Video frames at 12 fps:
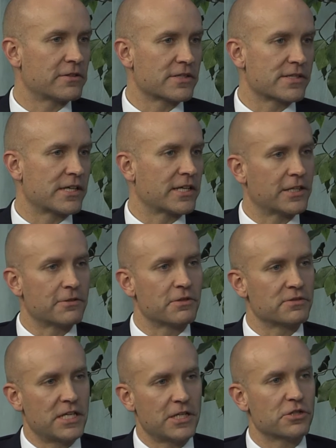looks like in a
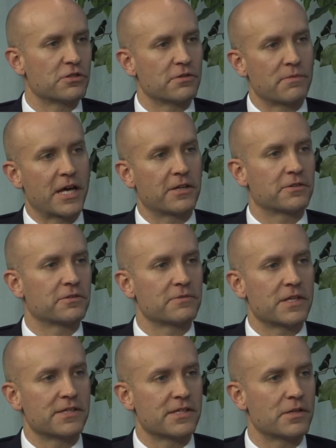rotational
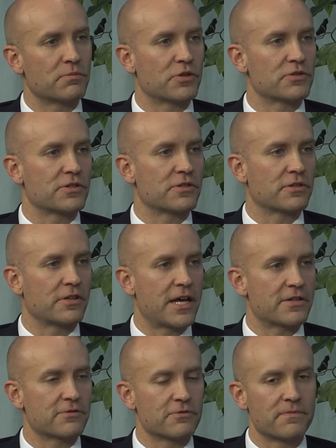model as they approach their
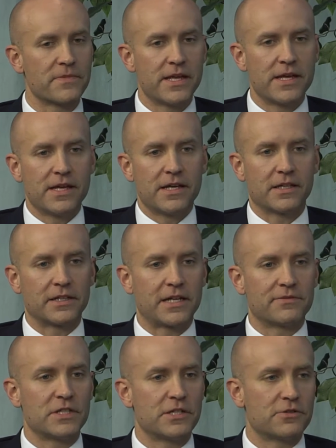classroom. A
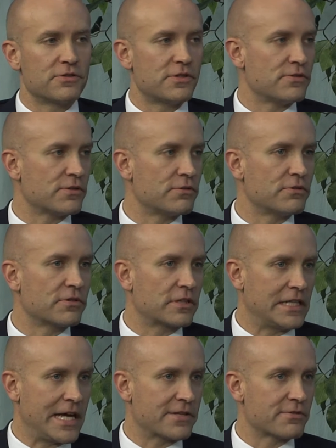lot of teachers use Google
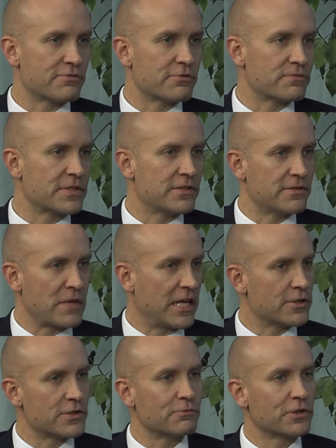Classroom to
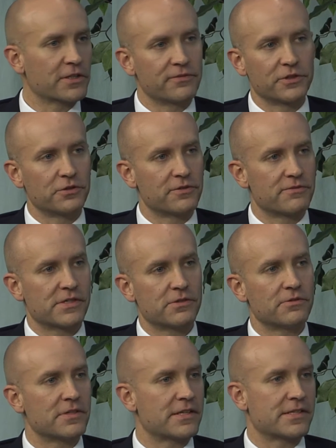manage workflow of
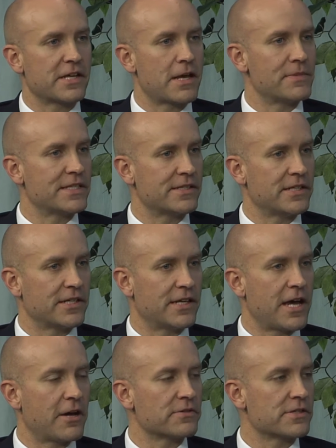student assignments in and
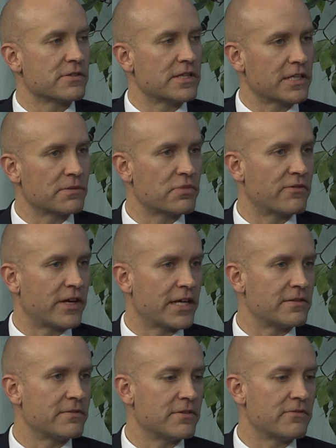out so they can
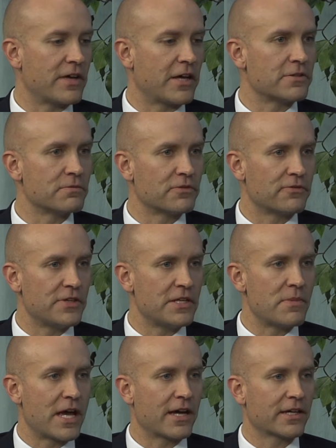provide valuable
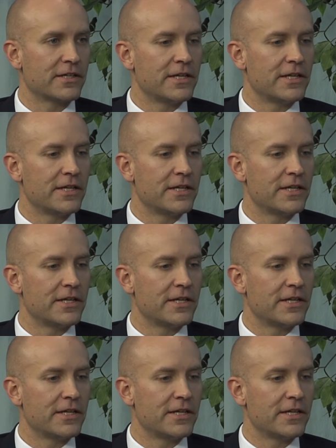feedback